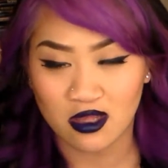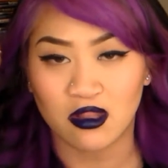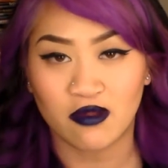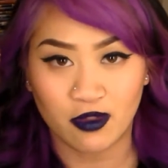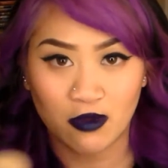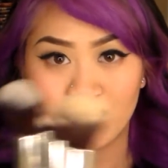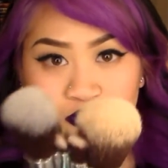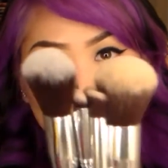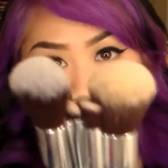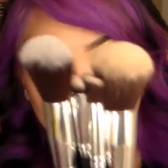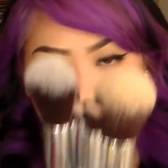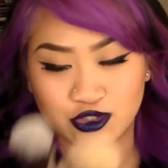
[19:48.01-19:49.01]
I love them
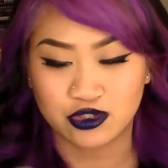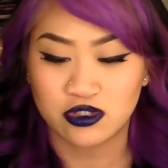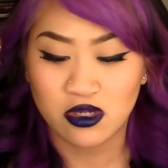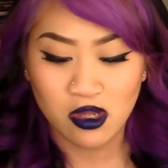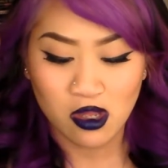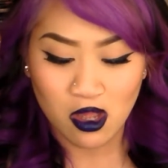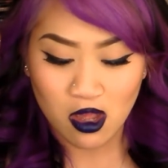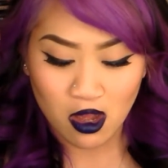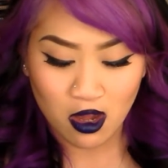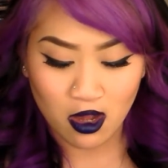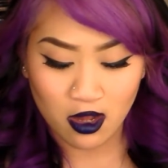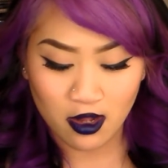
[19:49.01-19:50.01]
so much.
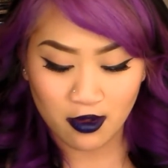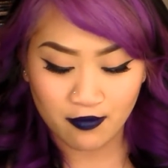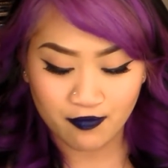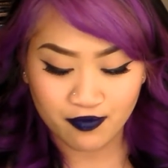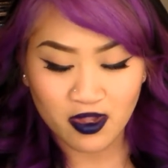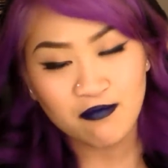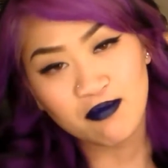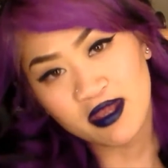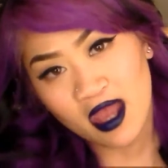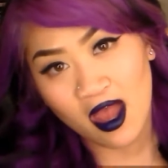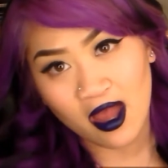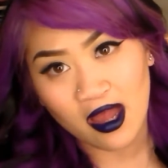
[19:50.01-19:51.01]
But
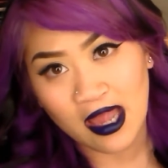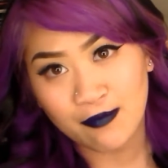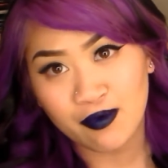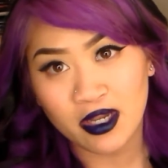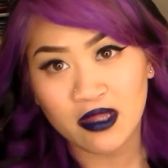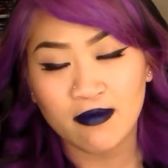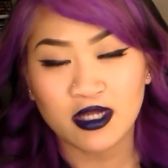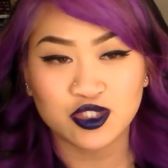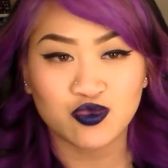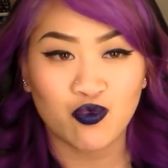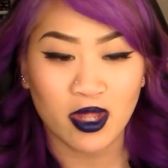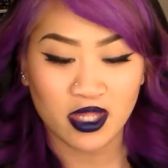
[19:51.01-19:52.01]
yeah, I pretty
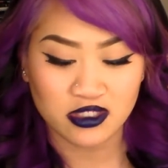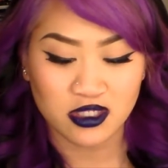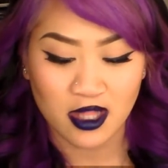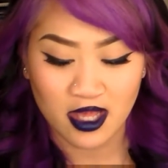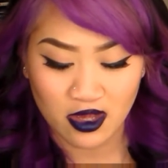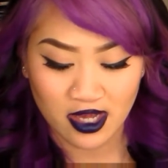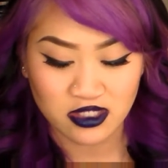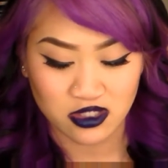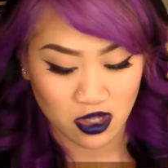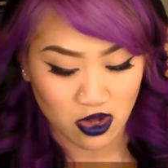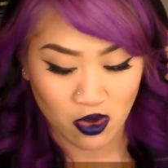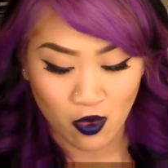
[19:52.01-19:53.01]
much wanted to let you guys
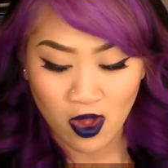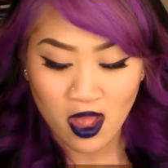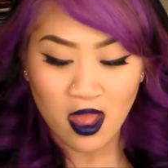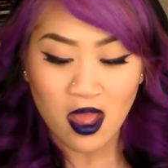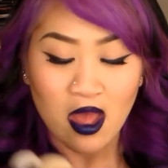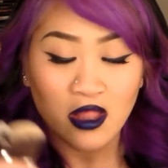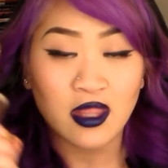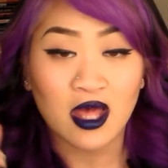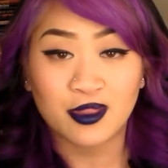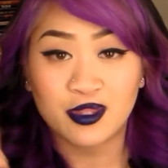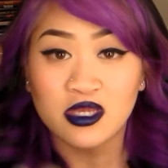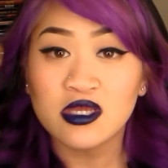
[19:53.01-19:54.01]
know
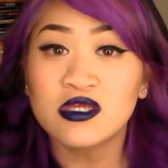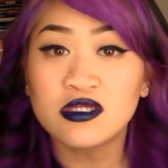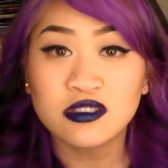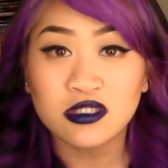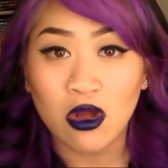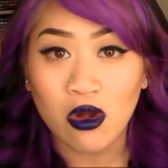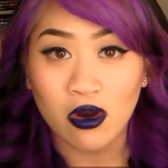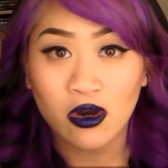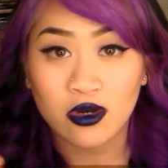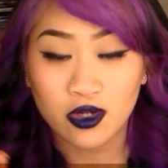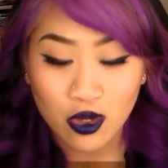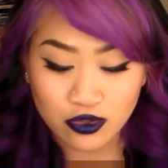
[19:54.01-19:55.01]
that these
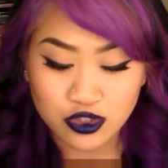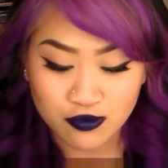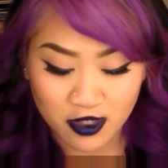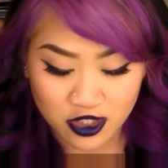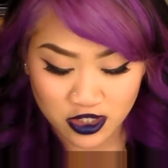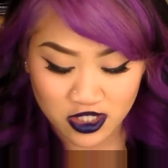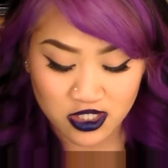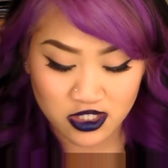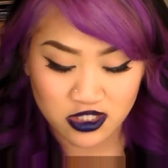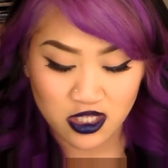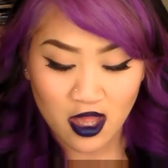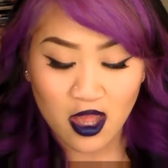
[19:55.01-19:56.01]
are go-to
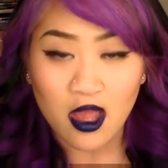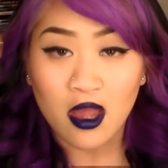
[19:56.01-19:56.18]
brushes.